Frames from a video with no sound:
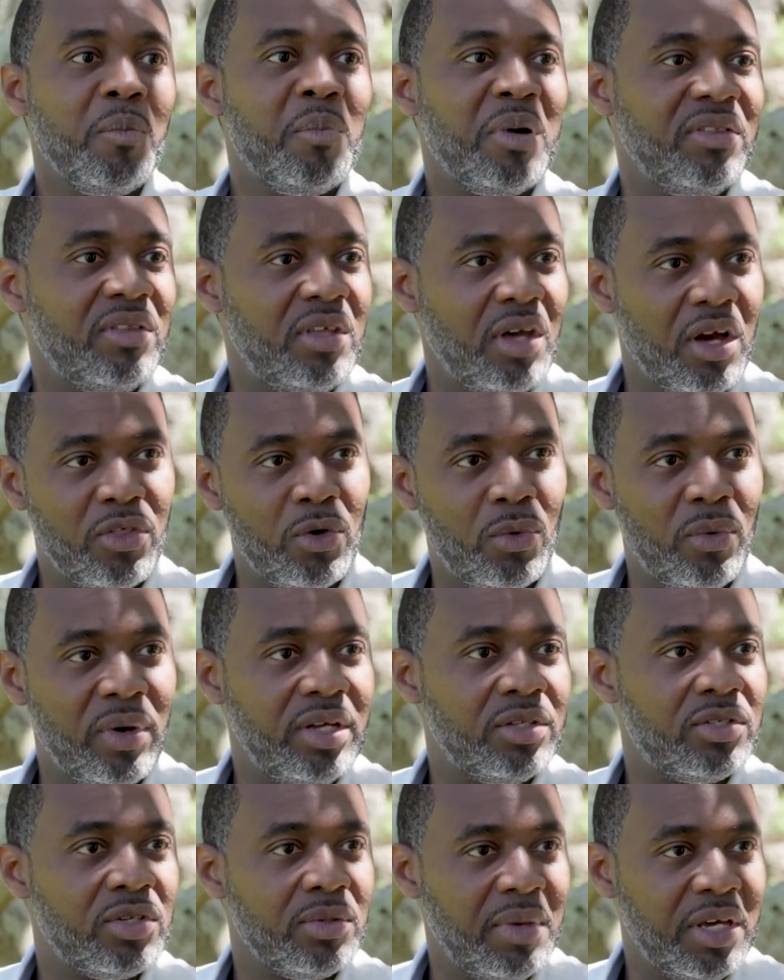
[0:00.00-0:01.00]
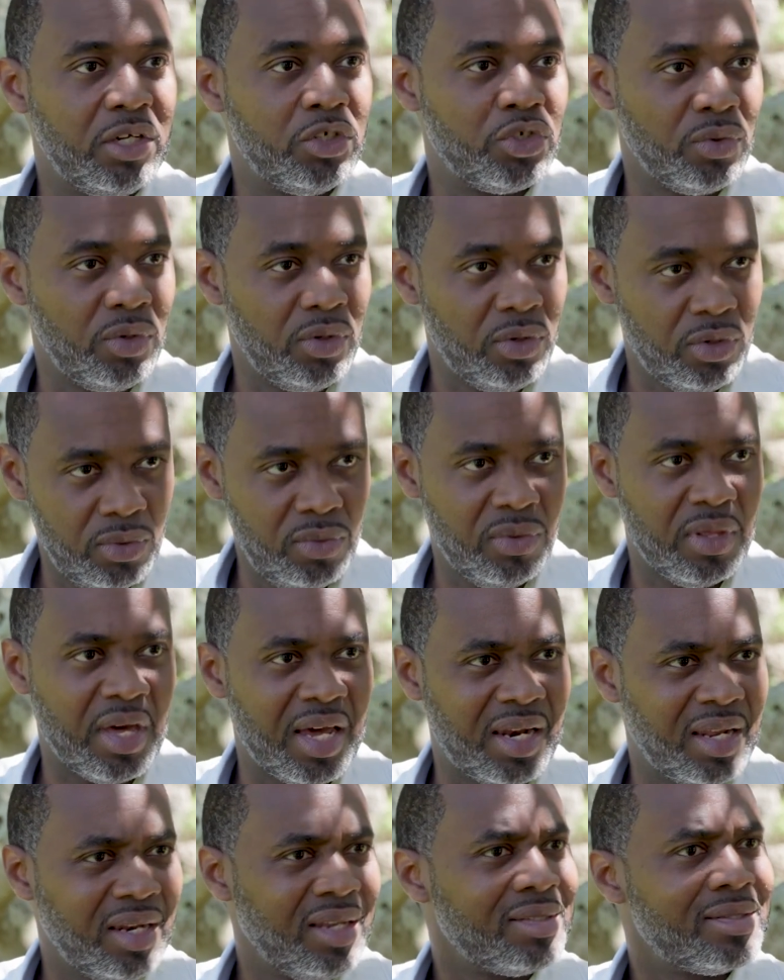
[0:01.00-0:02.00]
But the other way to make sure you do
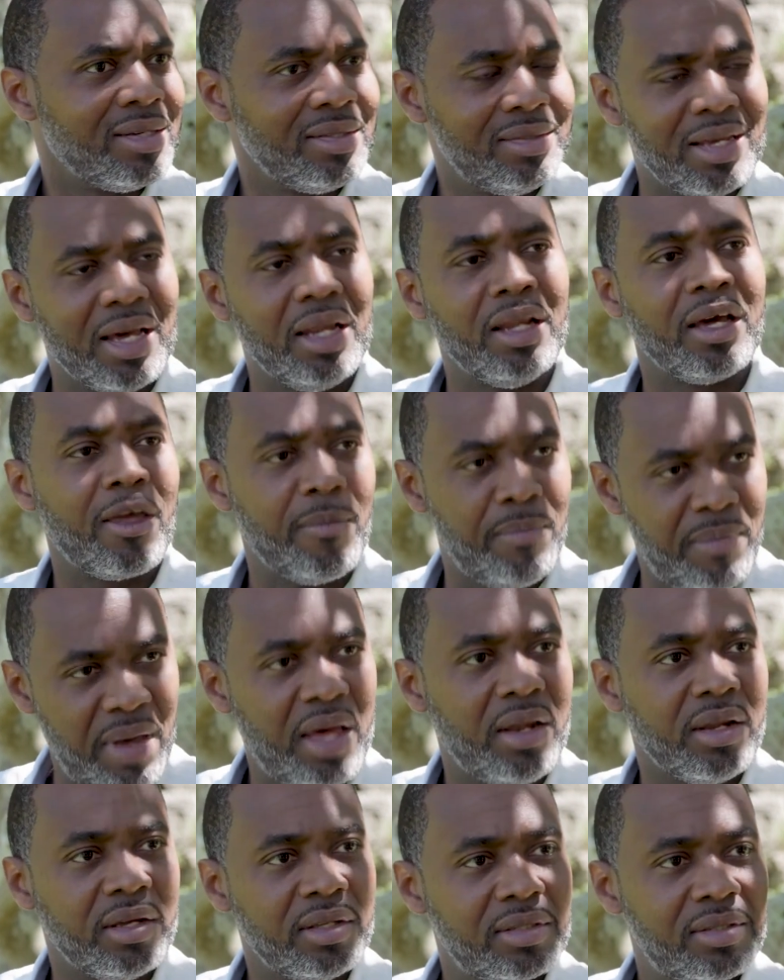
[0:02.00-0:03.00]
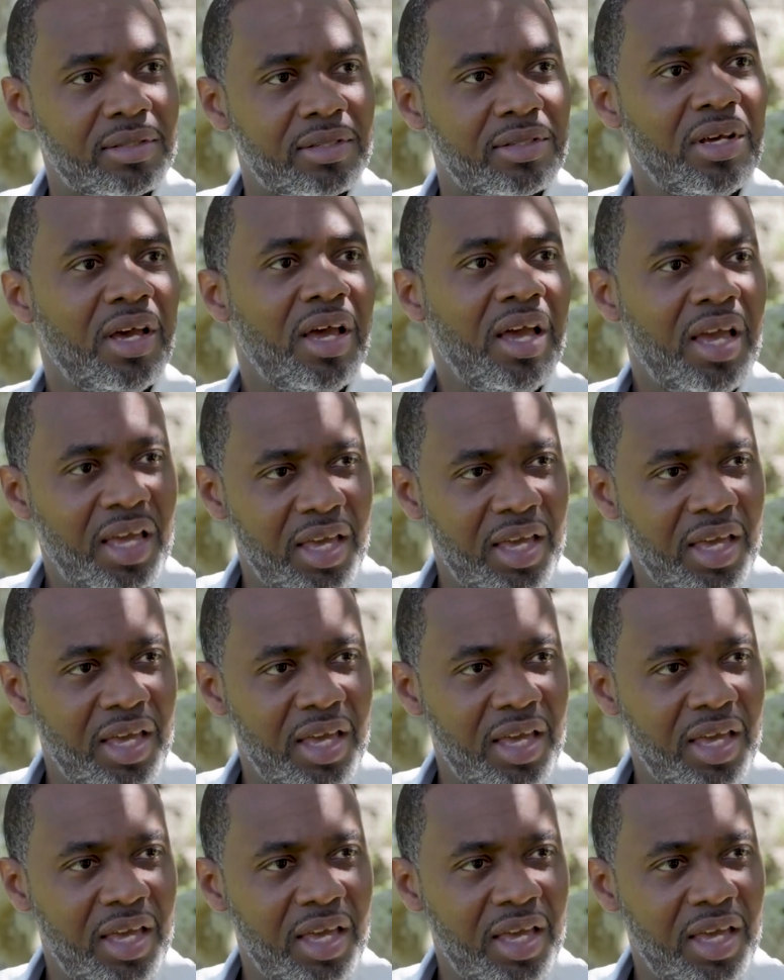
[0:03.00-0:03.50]
that, and it's a delicate balance,